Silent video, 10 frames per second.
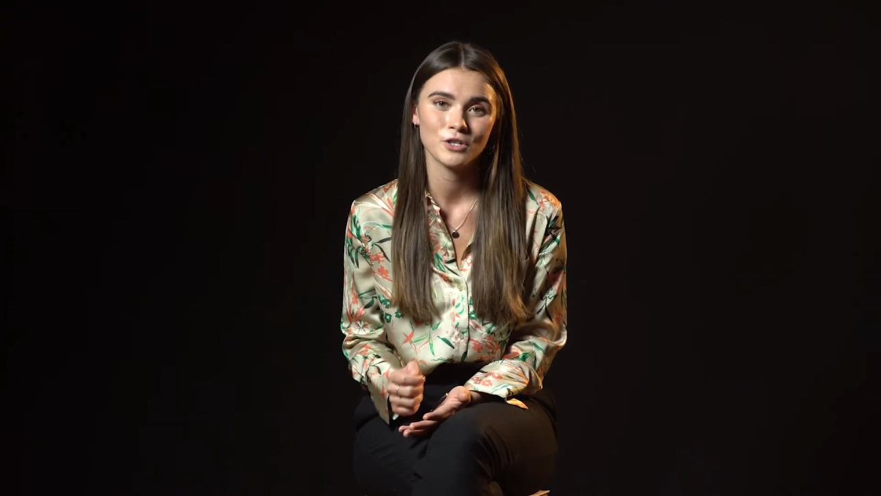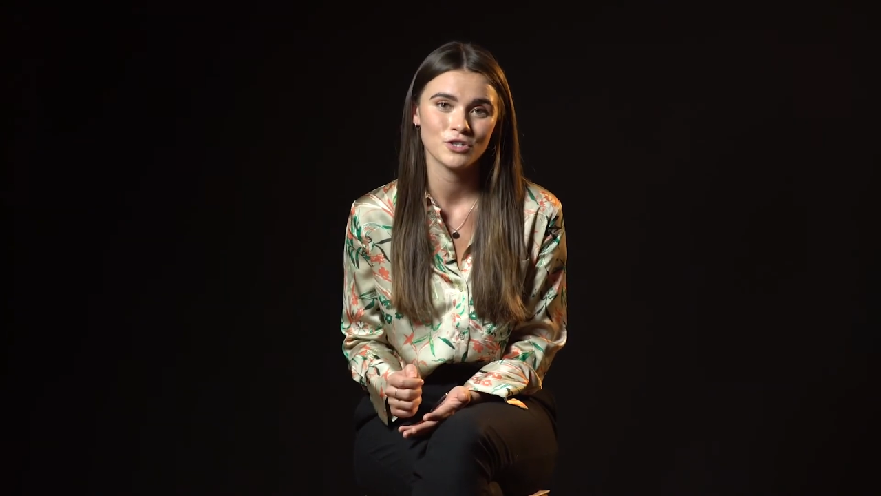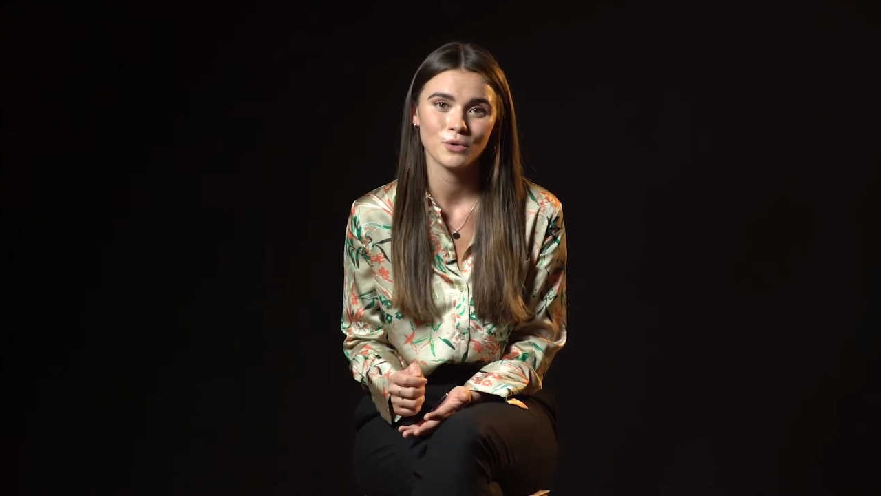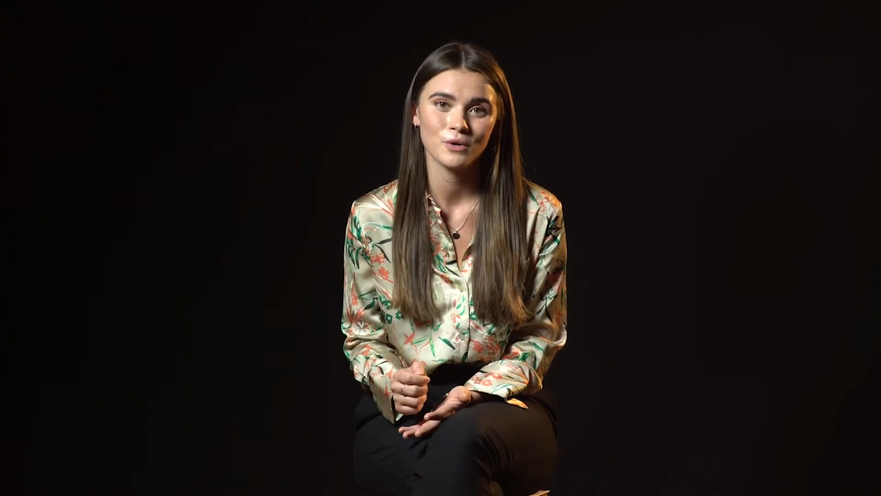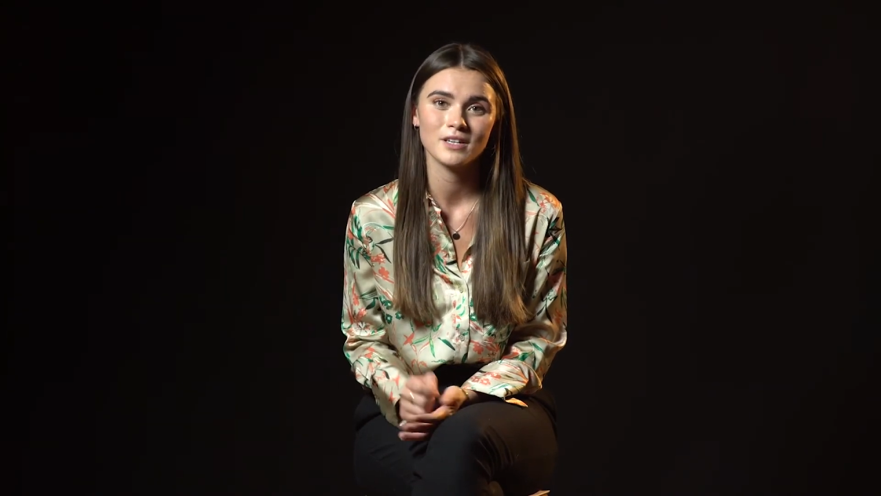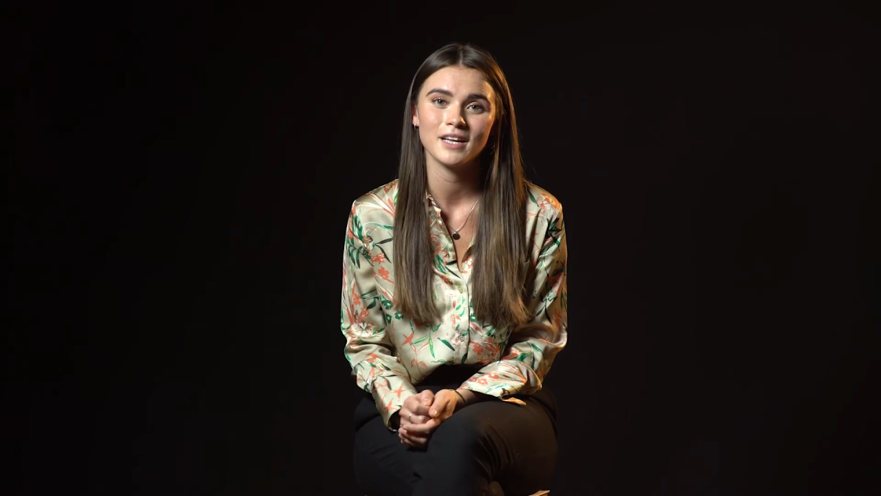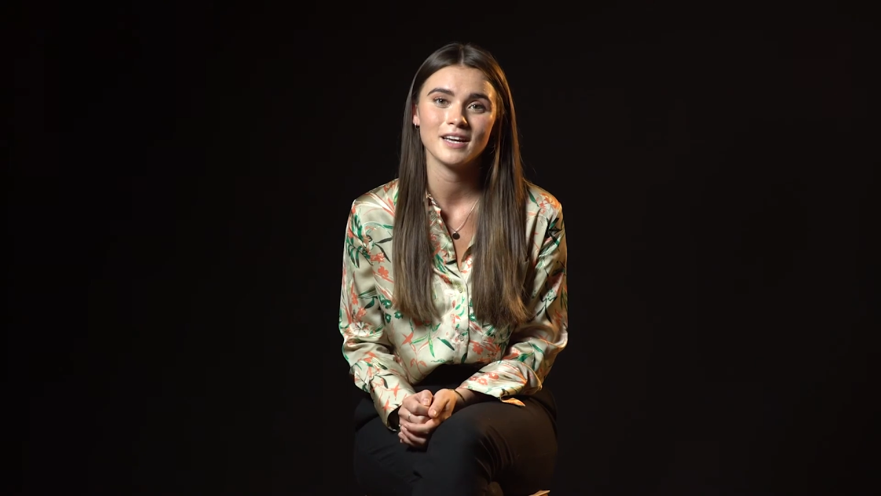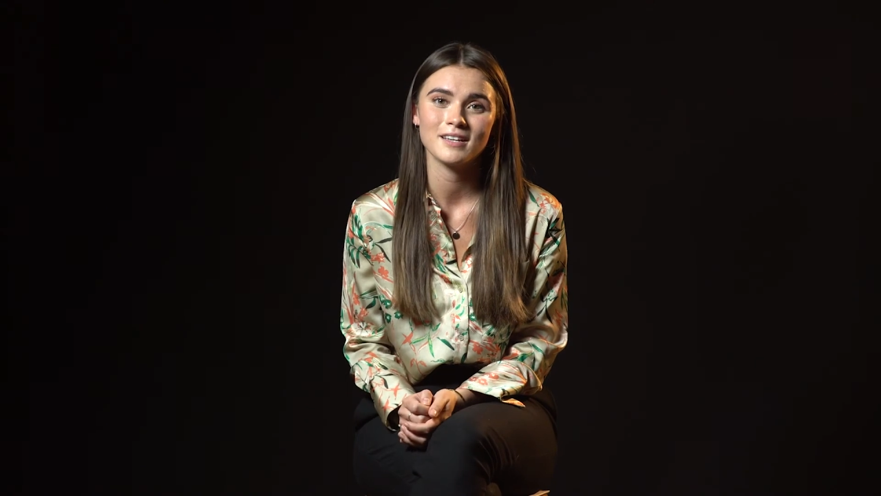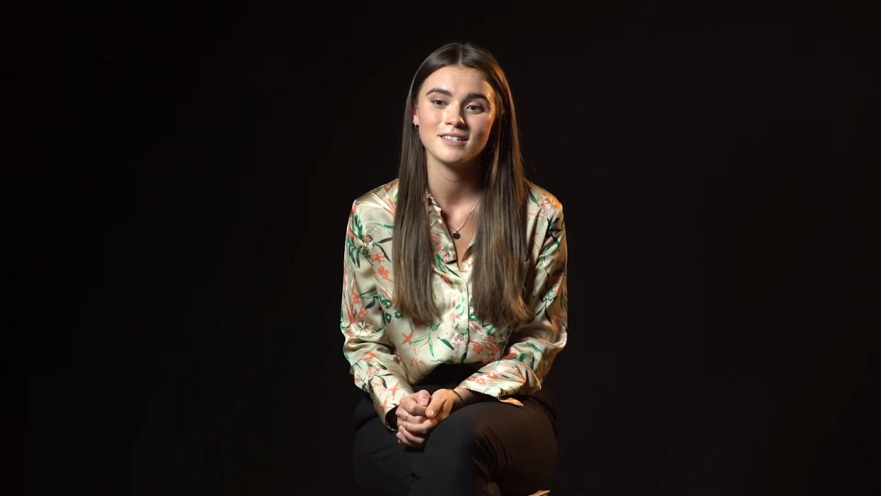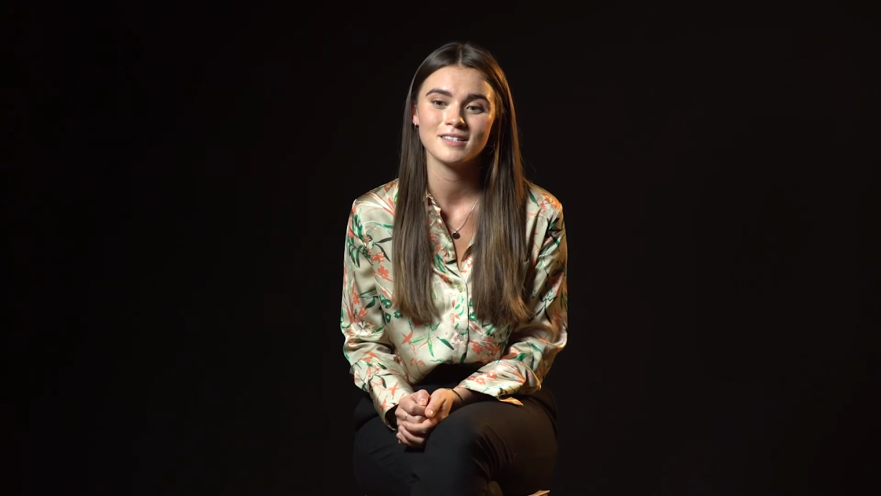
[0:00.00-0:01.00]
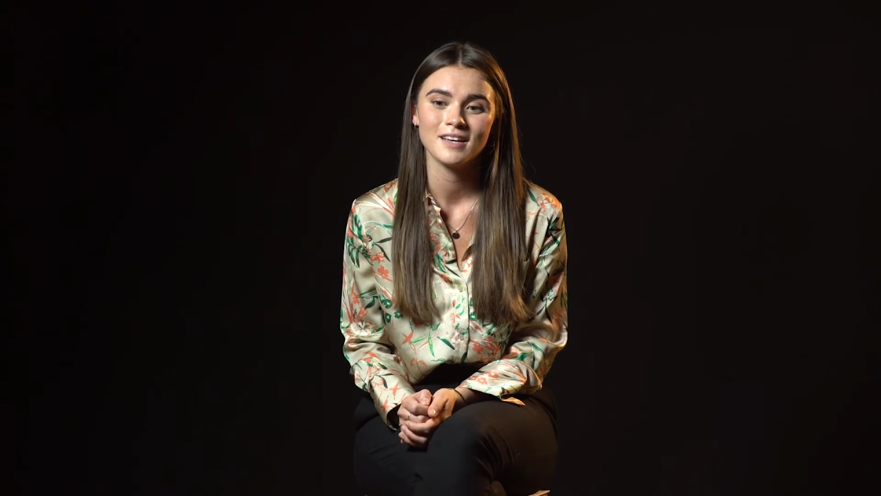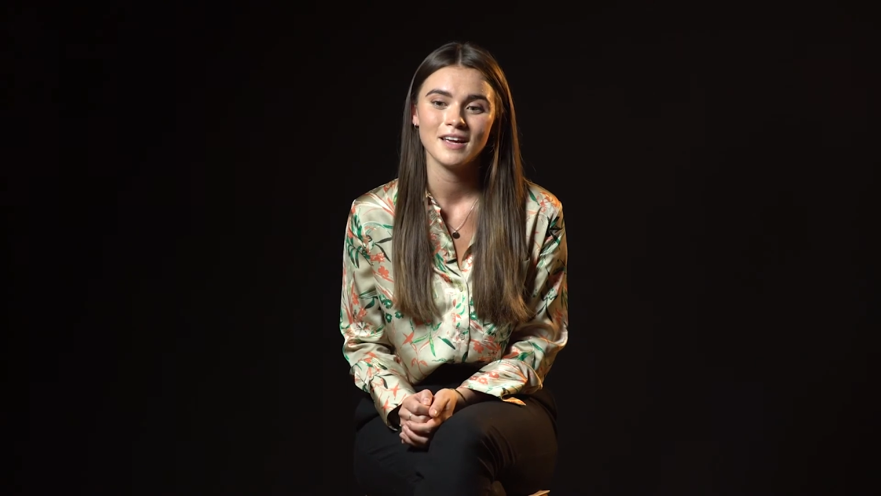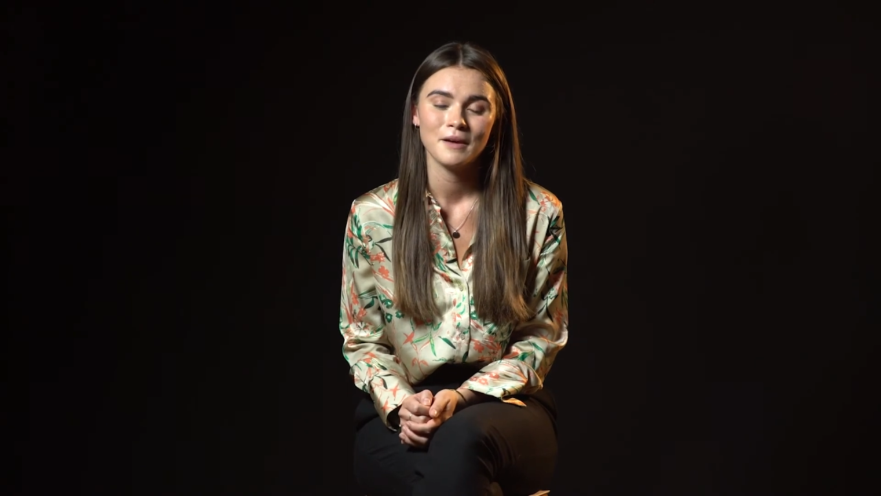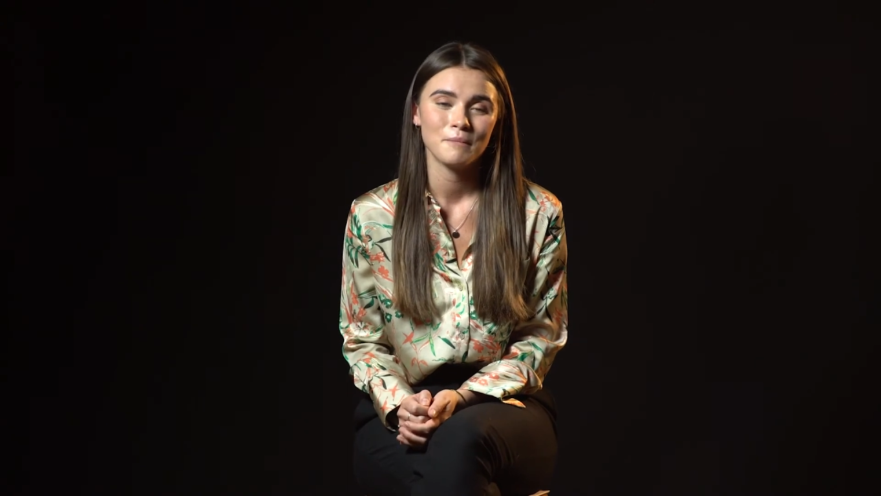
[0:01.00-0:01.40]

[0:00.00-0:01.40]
short it is,